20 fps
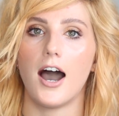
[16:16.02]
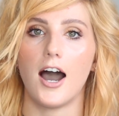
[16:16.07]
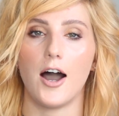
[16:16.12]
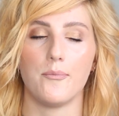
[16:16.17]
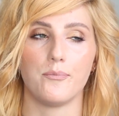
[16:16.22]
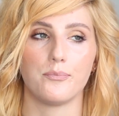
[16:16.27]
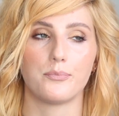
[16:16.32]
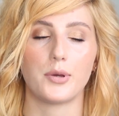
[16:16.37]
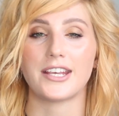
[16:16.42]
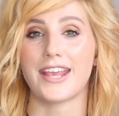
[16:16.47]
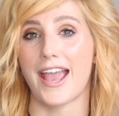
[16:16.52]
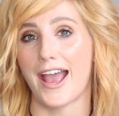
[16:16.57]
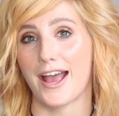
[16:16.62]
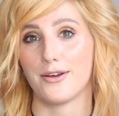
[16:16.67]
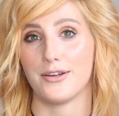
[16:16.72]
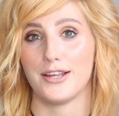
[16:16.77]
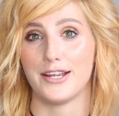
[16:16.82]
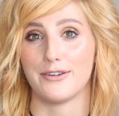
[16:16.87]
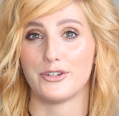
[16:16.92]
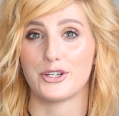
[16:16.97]
But
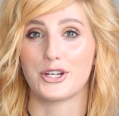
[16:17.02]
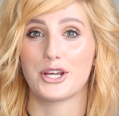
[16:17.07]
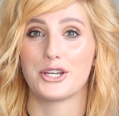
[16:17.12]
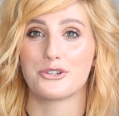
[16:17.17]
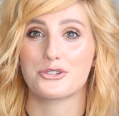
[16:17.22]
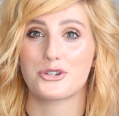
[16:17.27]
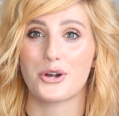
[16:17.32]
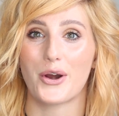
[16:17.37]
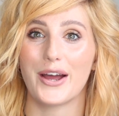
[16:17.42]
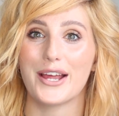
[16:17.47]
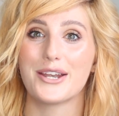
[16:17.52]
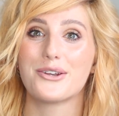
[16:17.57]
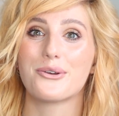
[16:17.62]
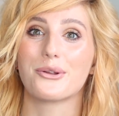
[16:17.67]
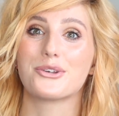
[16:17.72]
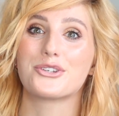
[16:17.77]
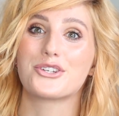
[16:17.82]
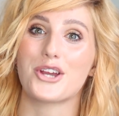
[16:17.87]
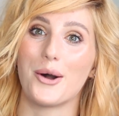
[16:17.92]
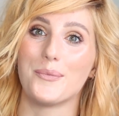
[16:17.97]
yeah, if you can try and
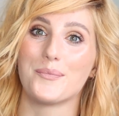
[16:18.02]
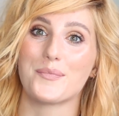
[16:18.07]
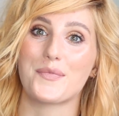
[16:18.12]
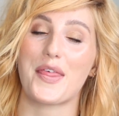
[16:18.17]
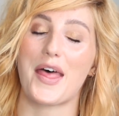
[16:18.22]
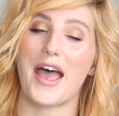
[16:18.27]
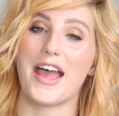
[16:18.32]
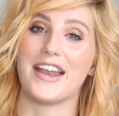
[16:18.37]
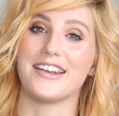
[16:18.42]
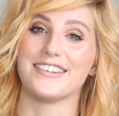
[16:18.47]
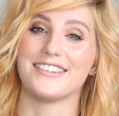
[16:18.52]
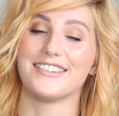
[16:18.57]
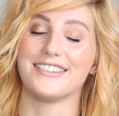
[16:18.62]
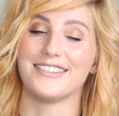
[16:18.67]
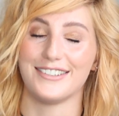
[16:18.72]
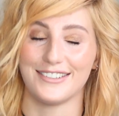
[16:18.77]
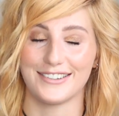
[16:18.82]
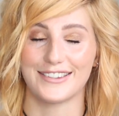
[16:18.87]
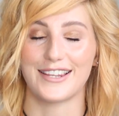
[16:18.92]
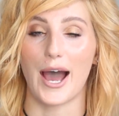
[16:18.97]
not jump, then
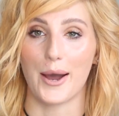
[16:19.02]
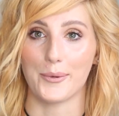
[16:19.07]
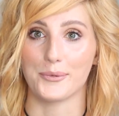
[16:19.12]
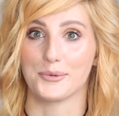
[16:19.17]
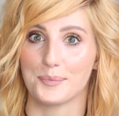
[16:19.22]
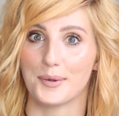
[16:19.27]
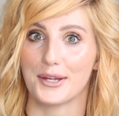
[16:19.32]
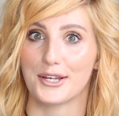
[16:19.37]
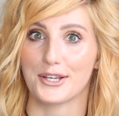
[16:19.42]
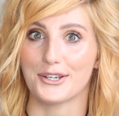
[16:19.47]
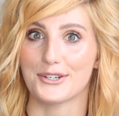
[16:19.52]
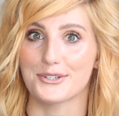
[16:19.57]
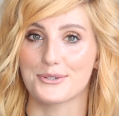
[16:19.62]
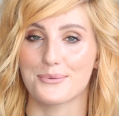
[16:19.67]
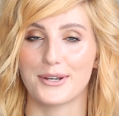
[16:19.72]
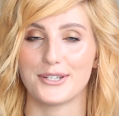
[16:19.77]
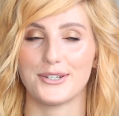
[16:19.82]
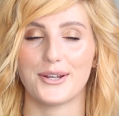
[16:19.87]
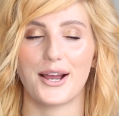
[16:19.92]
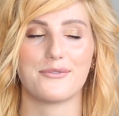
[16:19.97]
that would be good
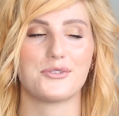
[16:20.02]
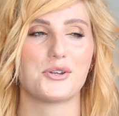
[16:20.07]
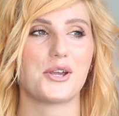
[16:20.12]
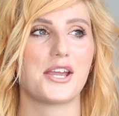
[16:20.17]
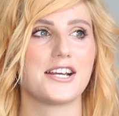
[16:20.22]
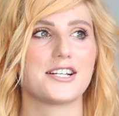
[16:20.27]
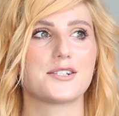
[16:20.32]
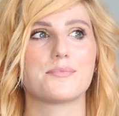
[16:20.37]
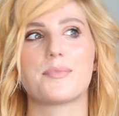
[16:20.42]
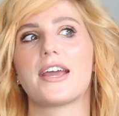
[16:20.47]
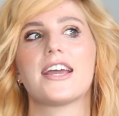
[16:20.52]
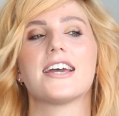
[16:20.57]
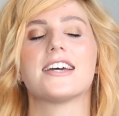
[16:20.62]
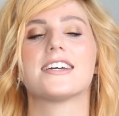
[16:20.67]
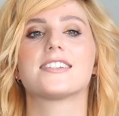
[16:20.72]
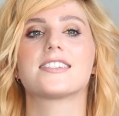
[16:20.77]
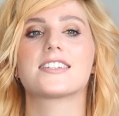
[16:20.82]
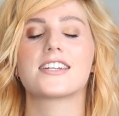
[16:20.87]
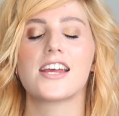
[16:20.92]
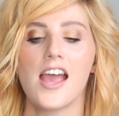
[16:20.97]
when you have your ears
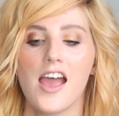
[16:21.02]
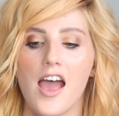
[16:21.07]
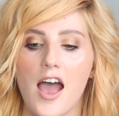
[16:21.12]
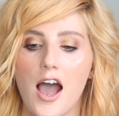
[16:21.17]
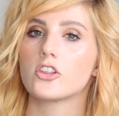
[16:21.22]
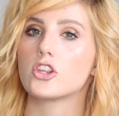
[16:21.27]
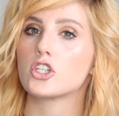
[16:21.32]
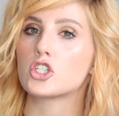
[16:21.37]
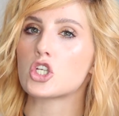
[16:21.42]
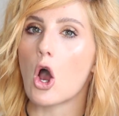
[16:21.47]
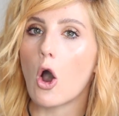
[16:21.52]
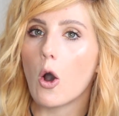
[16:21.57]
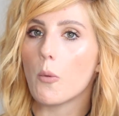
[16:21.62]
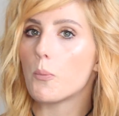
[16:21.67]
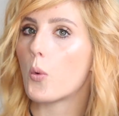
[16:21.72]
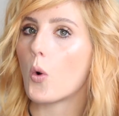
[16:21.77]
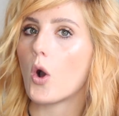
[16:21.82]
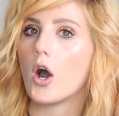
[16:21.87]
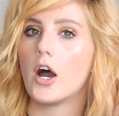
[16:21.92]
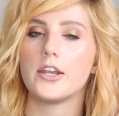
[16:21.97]
pierced. The
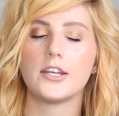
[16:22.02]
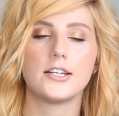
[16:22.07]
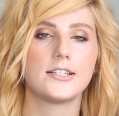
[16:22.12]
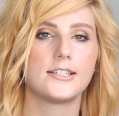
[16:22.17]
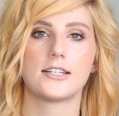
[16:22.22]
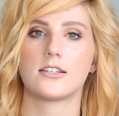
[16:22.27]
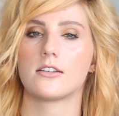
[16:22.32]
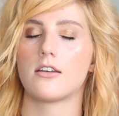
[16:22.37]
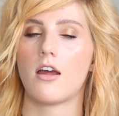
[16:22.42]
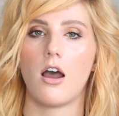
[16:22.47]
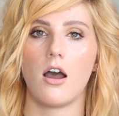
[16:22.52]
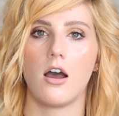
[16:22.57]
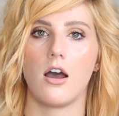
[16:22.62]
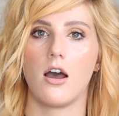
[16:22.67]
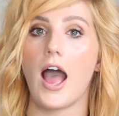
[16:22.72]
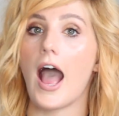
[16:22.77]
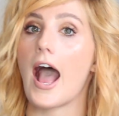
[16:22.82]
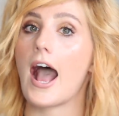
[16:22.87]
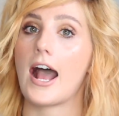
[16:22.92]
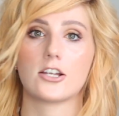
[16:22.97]
top one didn't
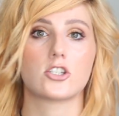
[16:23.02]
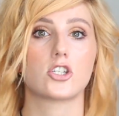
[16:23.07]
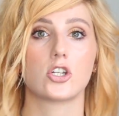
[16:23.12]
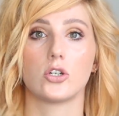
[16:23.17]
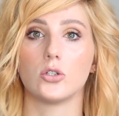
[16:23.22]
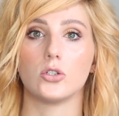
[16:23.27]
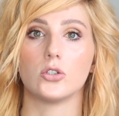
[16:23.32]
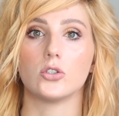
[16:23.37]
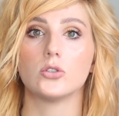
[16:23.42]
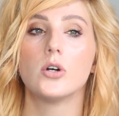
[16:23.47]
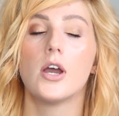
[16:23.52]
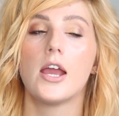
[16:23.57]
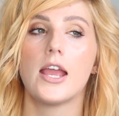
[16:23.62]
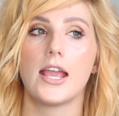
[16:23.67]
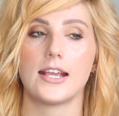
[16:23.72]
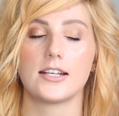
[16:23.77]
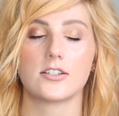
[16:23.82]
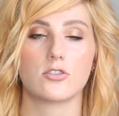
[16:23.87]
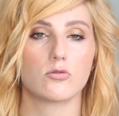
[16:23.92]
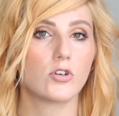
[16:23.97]
hurt at all.
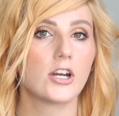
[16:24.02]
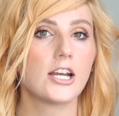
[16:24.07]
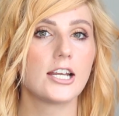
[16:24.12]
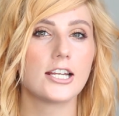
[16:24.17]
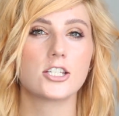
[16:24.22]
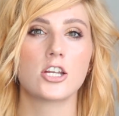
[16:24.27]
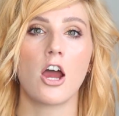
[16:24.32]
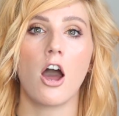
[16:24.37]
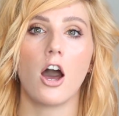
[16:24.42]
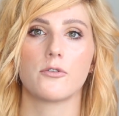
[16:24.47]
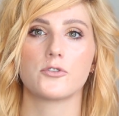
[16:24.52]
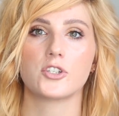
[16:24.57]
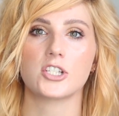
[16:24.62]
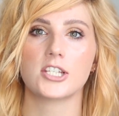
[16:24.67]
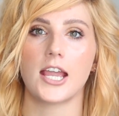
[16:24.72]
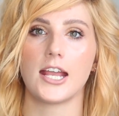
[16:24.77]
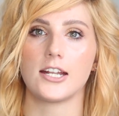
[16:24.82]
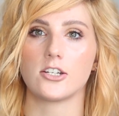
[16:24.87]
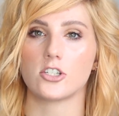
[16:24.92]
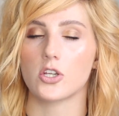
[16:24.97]
It's really tough
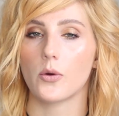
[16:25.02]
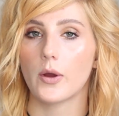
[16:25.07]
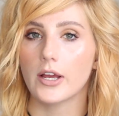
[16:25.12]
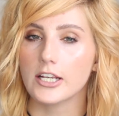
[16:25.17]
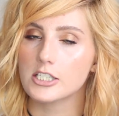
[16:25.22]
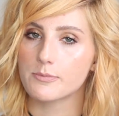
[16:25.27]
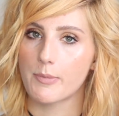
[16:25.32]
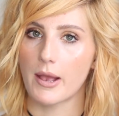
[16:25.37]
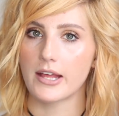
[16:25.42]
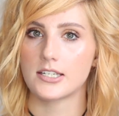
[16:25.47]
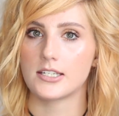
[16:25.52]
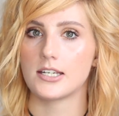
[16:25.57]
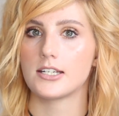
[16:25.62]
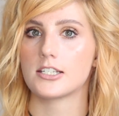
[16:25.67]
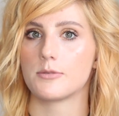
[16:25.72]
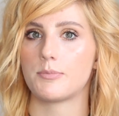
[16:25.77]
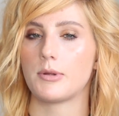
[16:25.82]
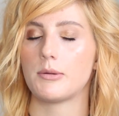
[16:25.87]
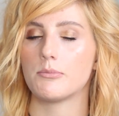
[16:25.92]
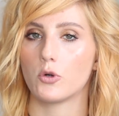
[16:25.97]
skin, so I expected
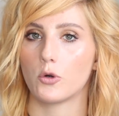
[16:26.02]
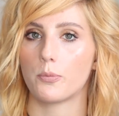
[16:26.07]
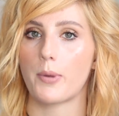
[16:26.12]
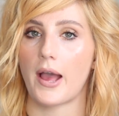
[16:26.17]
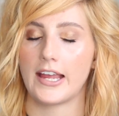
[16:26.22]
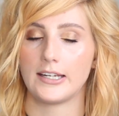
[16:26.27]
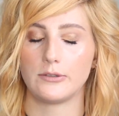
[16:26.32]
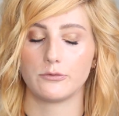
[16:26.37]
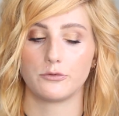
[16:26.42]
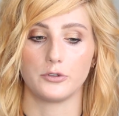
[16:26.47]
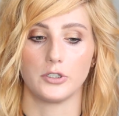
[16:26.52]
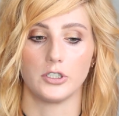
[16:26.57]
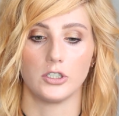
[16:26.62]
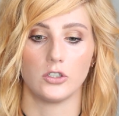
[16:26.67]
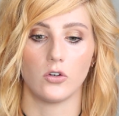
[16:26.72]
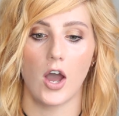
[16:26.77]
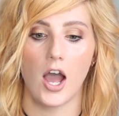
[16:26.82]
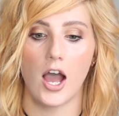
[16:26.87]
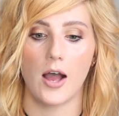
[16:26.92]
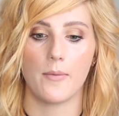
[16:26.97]
it to be more
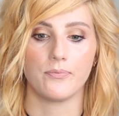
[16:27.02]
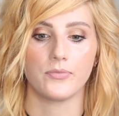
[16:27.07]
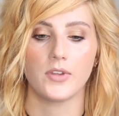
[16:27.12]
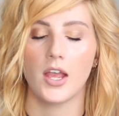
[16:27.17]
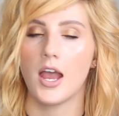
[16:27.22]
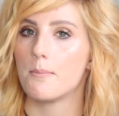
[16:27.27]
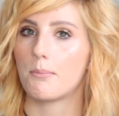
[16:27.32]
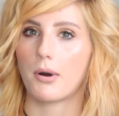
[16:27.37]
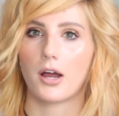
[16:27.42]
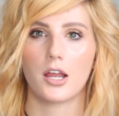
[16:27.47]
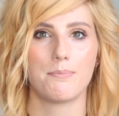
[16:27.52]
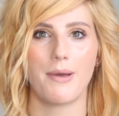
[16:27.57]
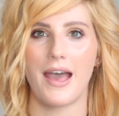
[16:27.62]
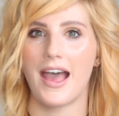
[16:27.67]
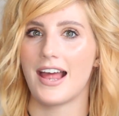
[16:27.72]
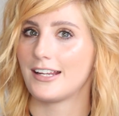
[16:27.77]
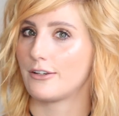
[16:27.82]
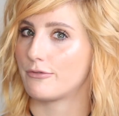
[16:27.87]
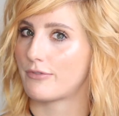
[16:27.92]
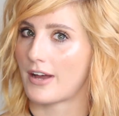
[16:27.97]
painful, but I
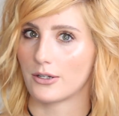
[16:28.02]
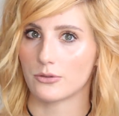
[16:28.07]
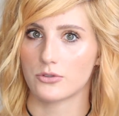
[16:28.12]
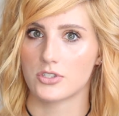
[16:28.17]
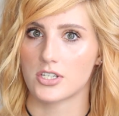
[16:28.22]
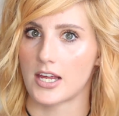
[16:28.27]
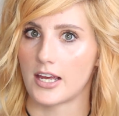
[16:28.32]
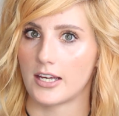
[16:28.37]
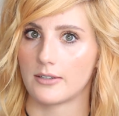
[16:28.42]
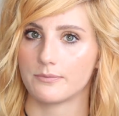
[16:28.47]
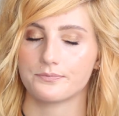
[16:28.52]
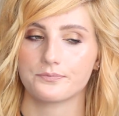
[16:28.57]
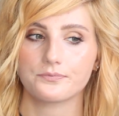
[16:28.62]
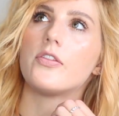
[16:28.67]
barely felt it.